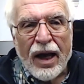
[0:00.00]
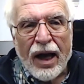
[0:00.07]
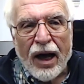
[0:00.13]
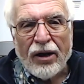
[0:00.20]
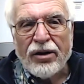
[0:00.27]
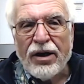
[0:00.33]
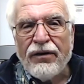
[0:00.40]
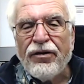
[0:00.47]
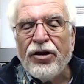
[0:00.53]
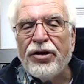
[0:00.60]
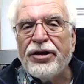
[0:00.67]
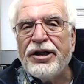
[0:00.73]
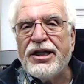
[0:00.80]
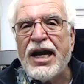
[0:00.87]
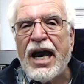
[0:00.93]
I'll give you
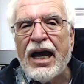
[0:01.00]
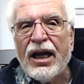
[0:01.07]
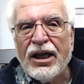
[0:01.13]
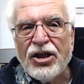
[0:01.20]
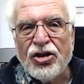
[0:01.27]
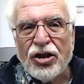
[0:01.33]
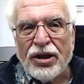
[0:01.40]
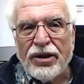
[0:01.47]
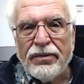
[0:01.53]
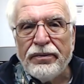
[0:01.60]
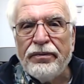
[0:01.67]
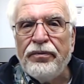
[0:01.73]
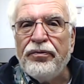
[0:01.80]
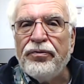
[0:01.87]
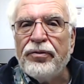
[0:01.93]
an analogy.
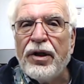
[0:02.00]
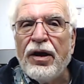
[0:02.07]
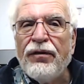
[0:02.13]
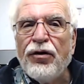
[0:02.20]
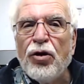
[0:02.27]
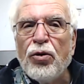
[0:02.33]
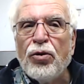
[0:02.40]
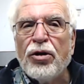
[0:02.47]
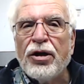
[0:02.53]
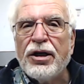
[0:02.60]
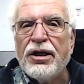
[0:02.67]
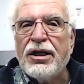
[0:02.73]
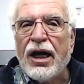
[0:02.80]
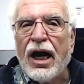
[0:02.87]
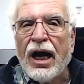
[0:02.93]
If you were a
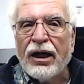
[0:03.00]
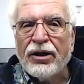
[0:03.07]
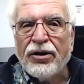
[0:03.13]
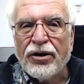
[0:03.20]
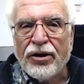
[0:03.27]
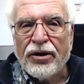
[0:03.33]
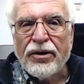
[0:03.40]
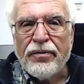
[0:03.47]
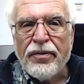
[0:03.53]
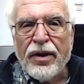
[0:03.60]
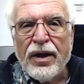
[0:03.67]
doctor